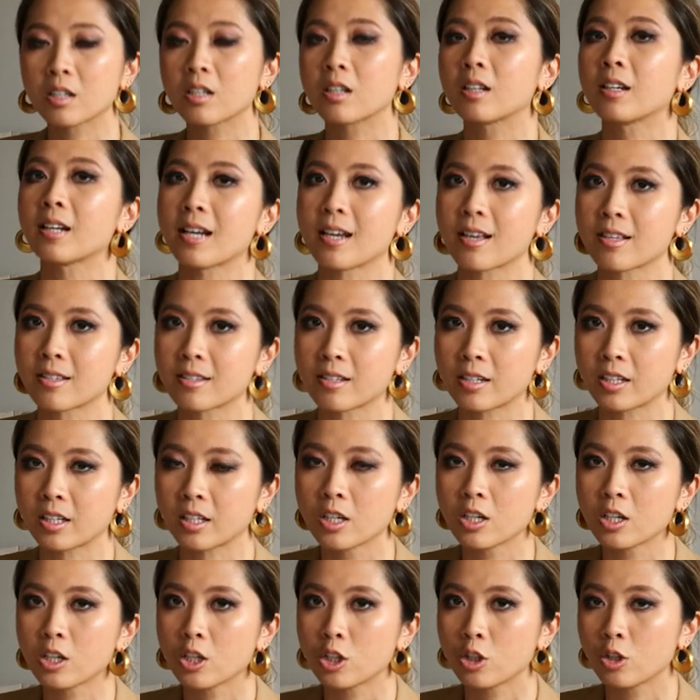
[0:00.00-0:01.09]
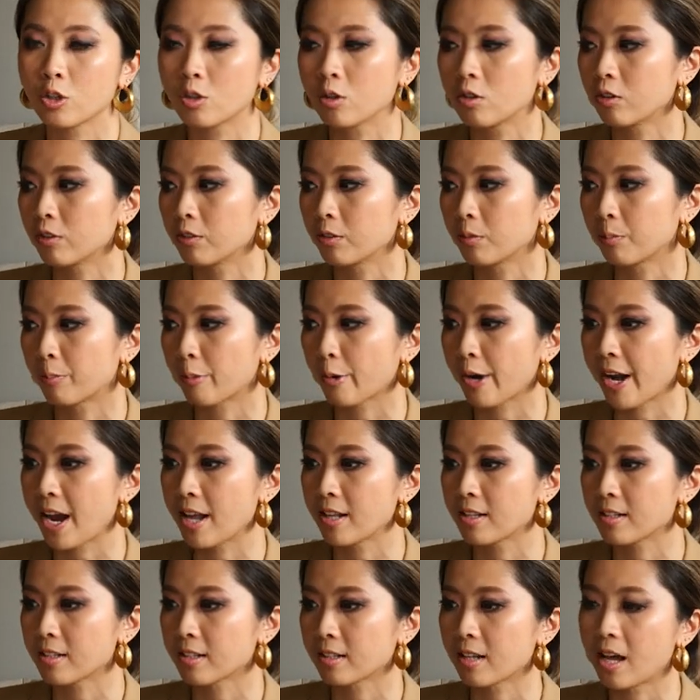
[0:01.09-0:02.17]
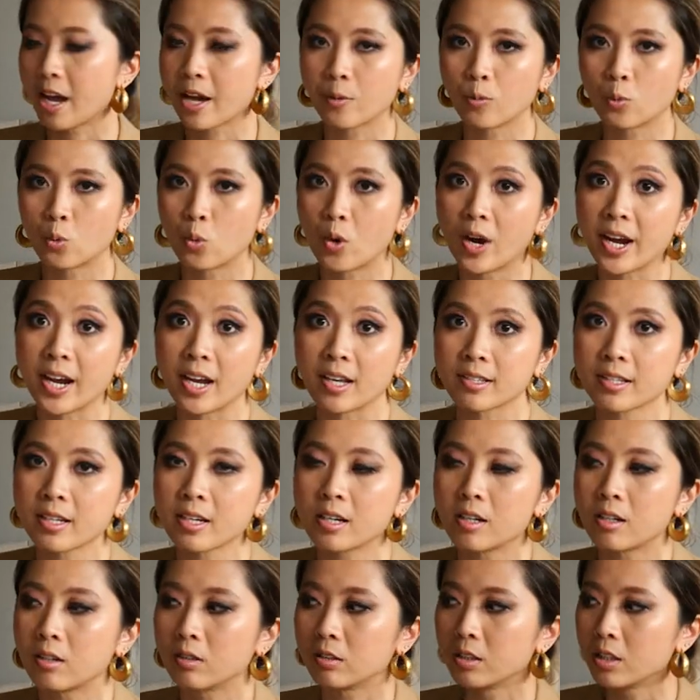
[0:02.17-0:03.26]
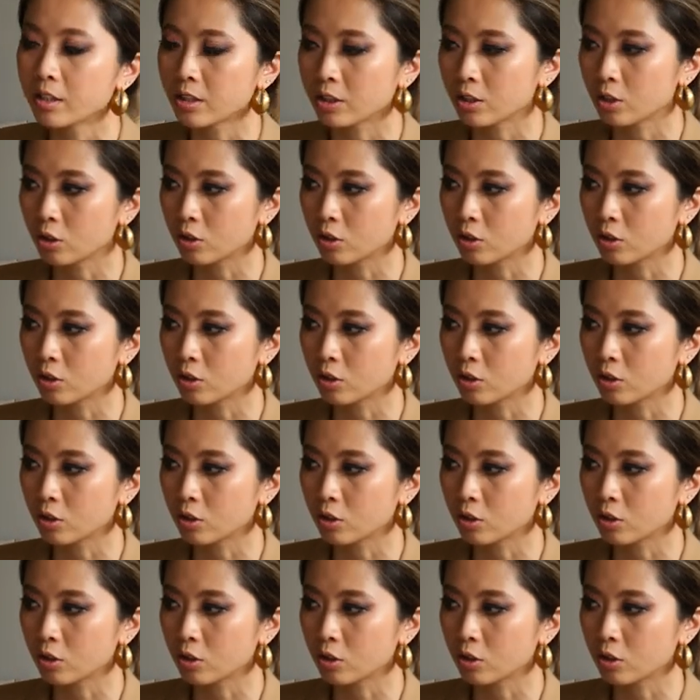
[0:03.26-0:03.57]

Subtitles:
classic, you go for brands like YSL,